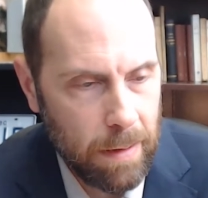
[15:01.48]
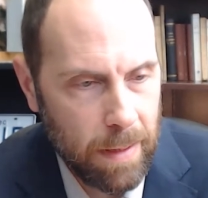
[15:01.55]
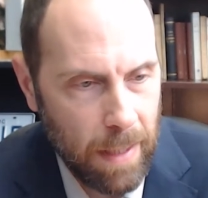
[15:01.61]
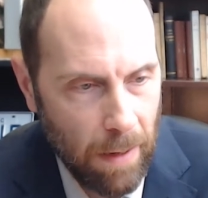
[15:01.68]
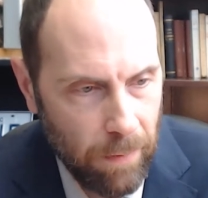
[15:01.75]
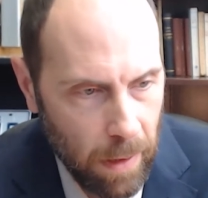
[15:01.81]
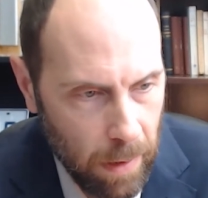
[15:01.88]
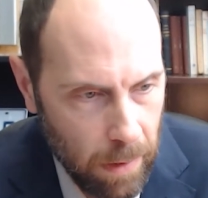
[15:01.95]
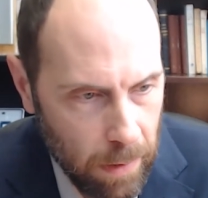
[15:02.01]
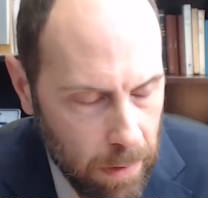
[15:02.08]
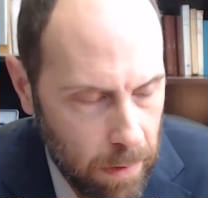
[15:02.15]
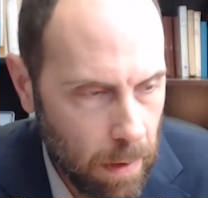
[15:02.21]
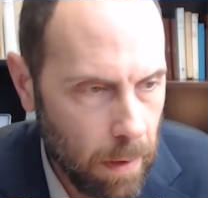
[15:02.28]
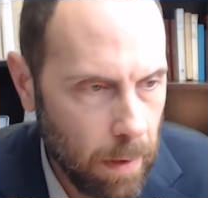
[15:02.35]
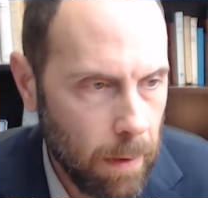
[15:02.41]

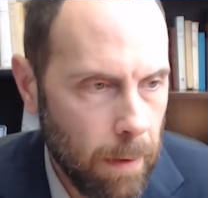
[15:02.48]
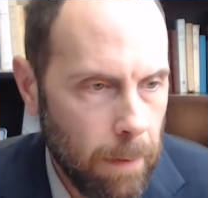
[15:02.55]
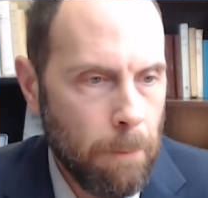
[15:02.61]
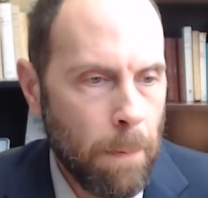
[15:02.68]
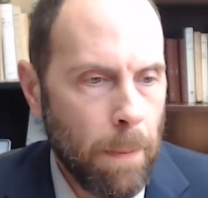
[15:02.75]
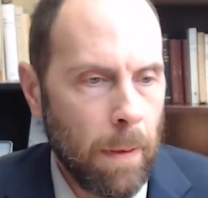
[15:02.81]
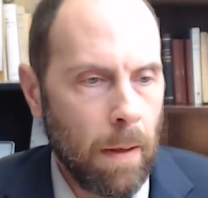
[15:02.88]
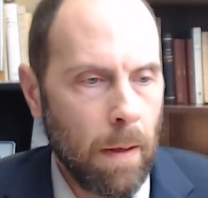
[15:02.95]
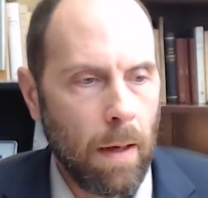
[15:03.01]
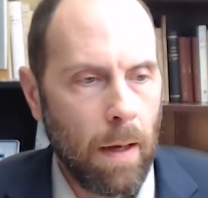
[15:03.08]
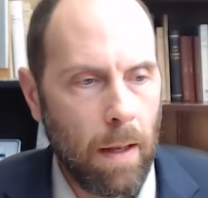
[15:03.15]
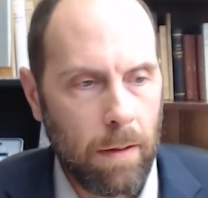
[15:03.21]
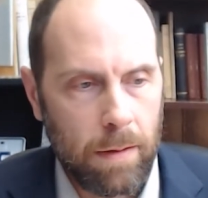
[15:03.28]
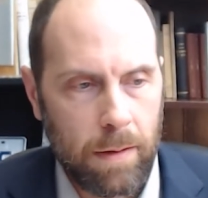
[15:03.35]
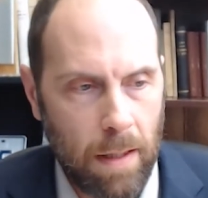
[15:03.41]
70s.
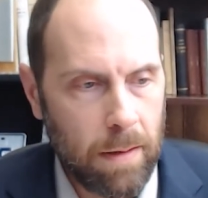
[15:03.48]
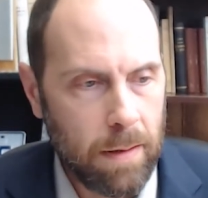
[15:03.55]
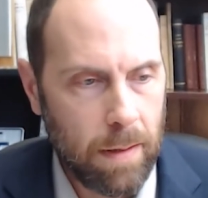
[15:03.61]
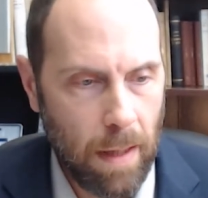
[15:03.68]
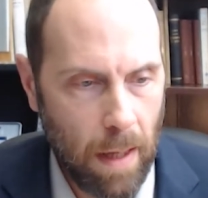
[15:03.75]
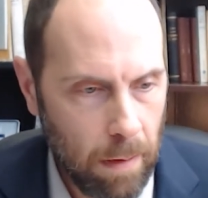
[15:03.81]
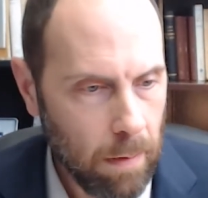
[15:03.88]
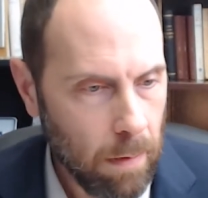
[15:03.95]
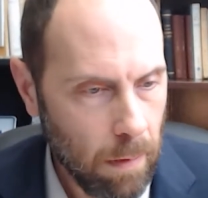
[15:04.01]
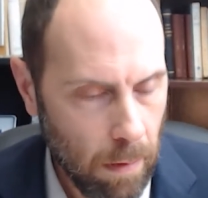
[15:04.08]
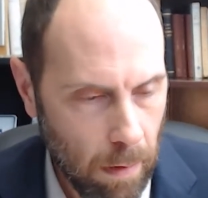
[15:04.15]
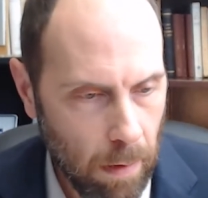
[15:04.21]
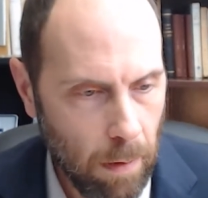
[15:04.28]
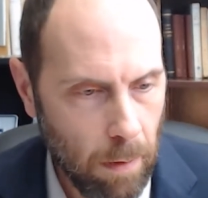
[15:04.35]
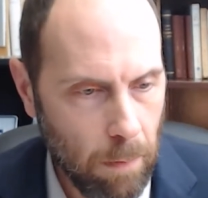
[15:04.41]
And since
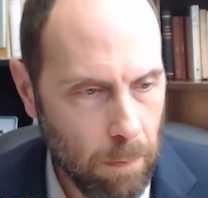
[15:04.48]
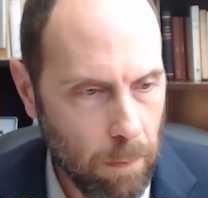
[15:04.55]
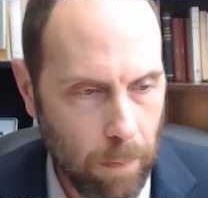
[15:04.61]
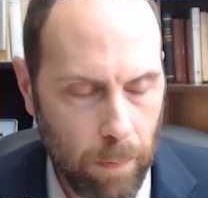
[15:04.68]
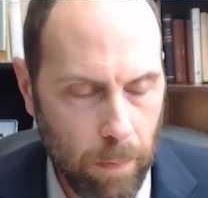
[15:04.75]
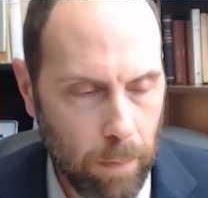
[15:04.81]
then,